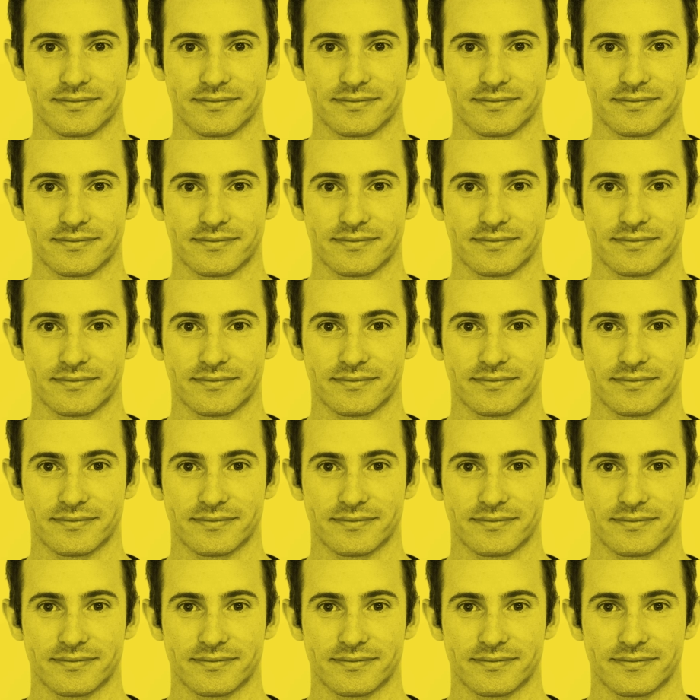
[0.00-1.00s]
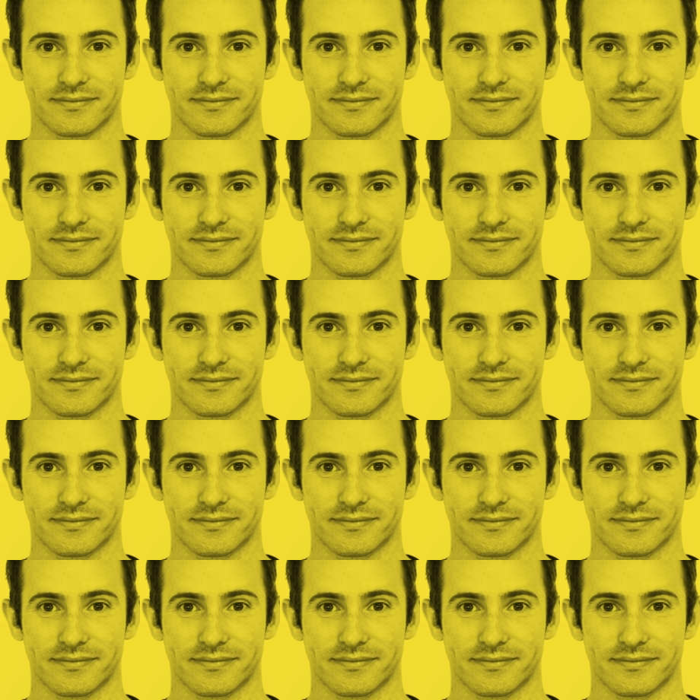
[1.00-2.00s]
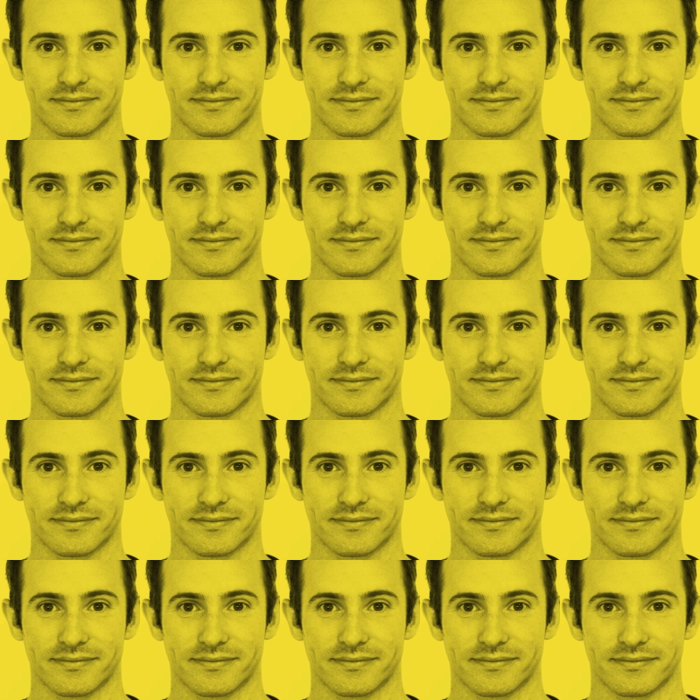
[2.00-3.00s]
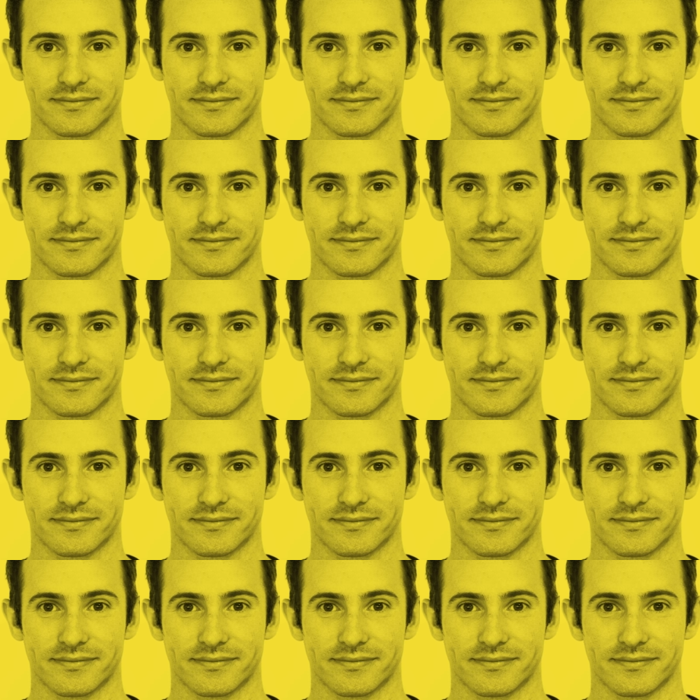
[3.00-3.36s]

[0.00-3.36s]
(no lip movement)